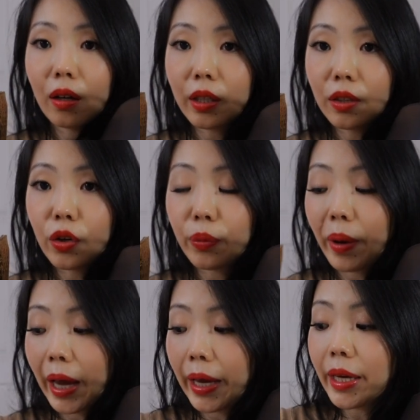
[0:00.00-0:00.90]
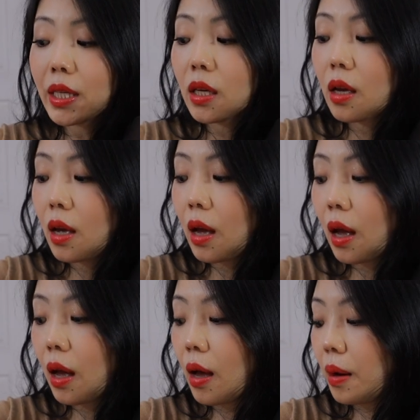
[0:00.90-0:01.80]
in your bag.
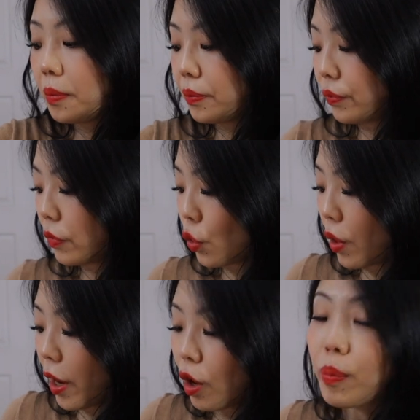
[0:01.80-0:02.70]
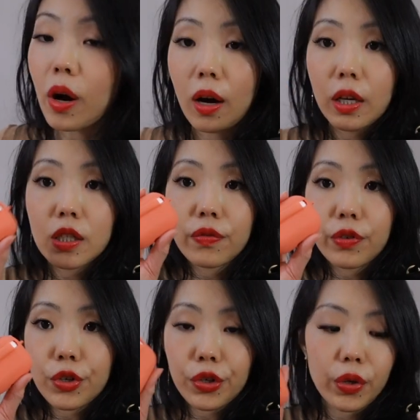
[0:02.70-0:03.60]
Um, your AirPods
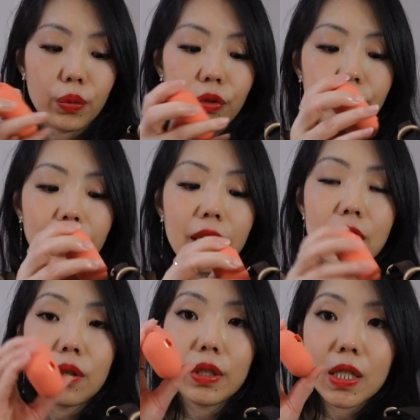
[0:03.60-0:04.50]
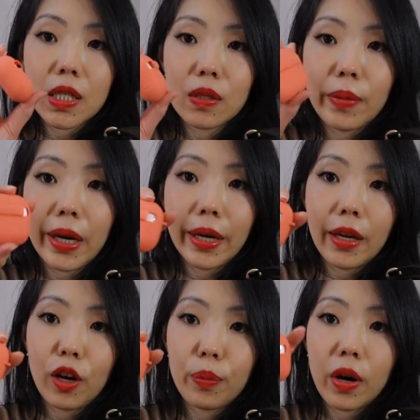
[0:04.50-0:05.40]
for sure will fit. So this is my
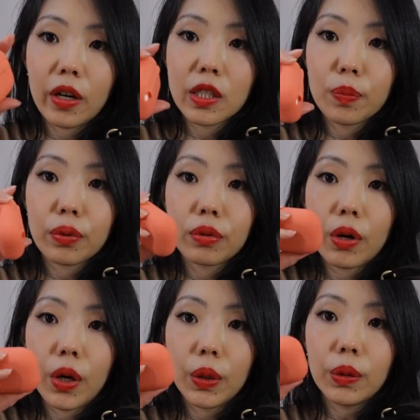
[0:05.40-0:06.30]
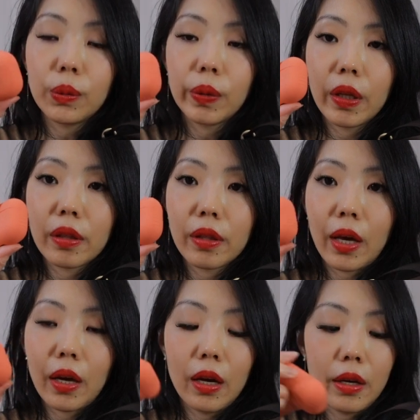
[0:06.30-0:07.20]
AirPods Pro with
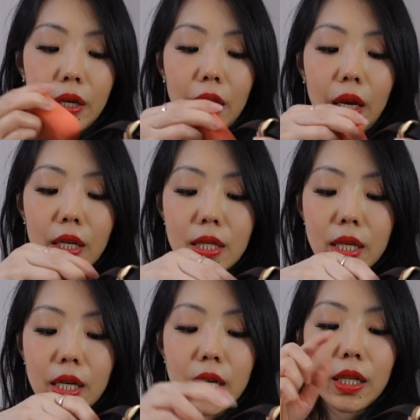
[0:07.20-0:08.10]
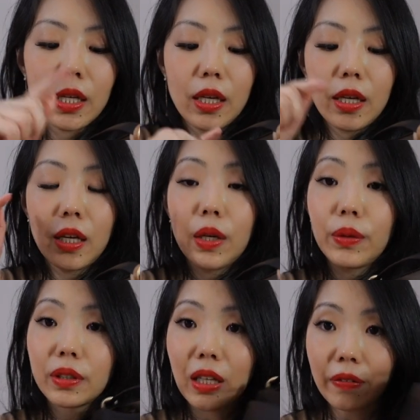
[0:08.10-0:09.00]
a case in it. It
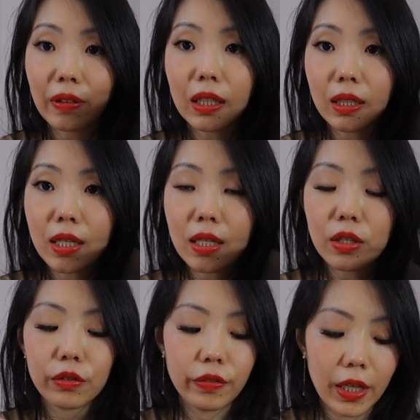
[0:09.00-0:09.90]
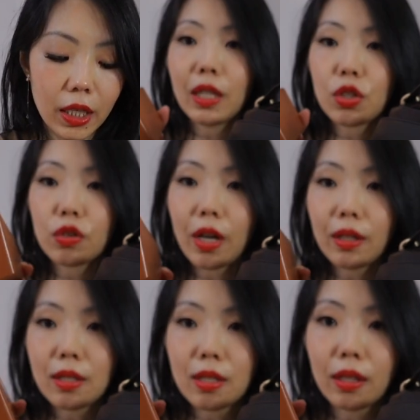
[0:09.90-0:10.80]
will definitely still fit. Let's try
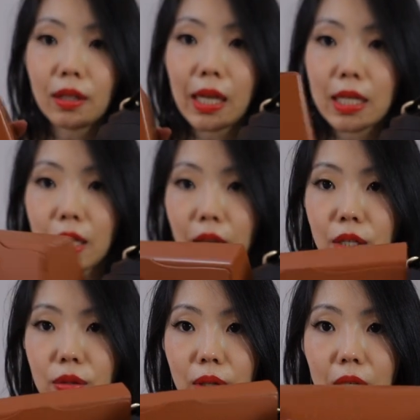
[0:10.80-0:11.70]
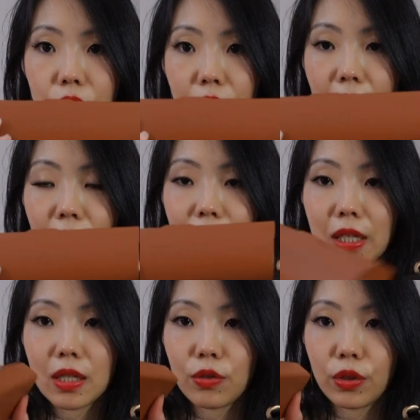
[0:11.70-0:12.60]
the sunglass case, right? So I have
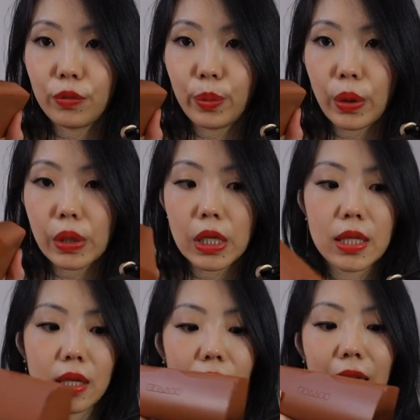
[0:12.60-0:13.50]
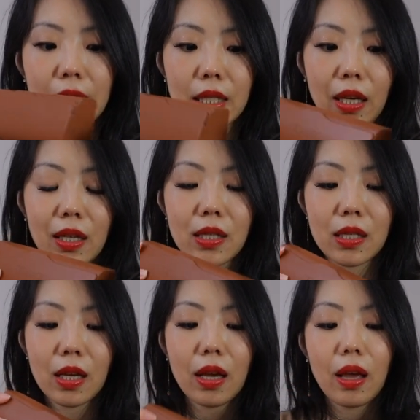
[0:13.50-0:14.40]
this sort of bulky sunglass case.